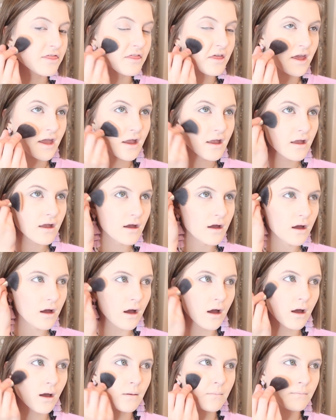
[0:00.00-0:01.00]
thick
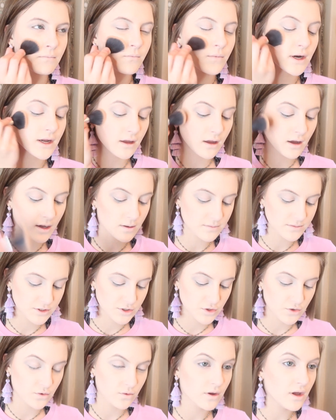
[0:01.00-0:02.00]
when it
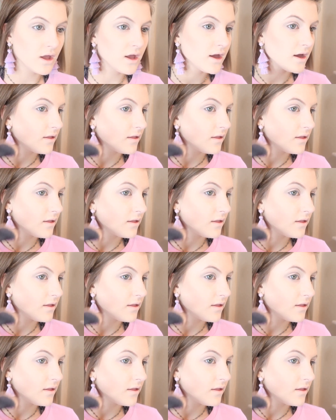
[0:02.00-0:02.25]
comes to